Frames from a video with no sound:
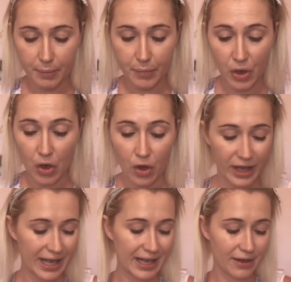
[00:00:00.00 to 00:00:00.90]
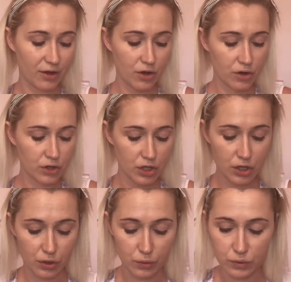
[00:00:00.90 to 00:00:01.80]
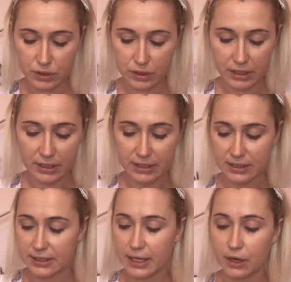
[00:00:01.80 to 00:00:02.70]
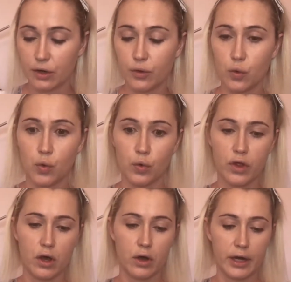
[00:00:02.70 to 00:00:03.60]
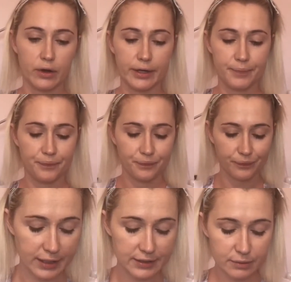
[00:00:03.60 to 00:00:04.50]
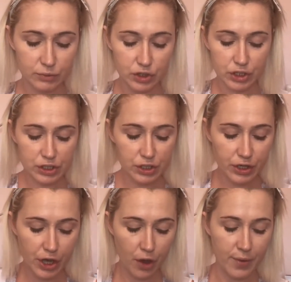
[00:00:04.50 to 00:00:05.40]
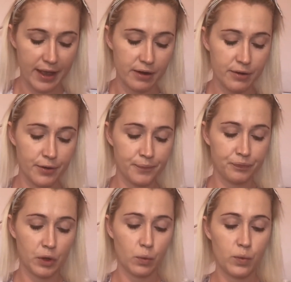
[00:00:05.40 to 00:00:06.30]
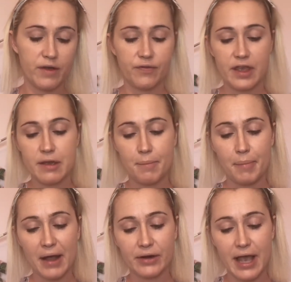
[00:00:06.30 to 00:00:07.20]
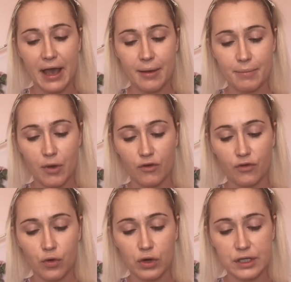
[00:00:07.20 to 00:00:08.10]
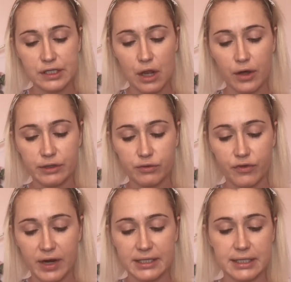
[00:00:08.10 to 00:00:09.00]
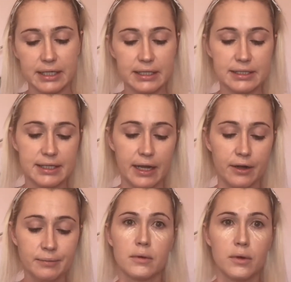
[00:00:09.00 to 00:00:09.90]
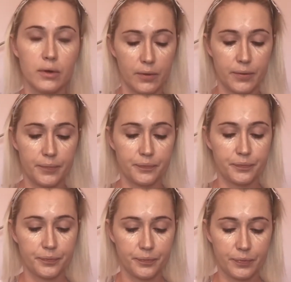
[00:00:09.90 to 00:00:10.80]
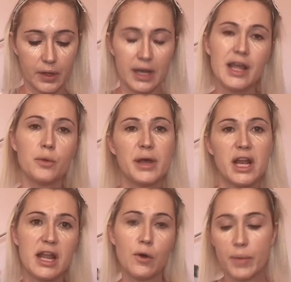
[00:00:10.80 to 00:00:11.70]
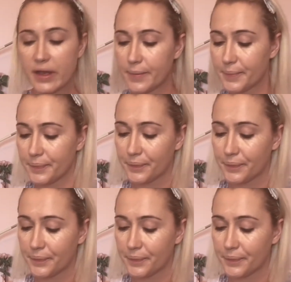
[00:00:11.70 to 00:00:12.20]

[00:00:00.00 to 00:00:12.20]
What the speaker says: but I can't use the concealer or the highlight. Right, so I'm just going to go in with the Barry M Flawless Light Reflecting Concealer. A little bit.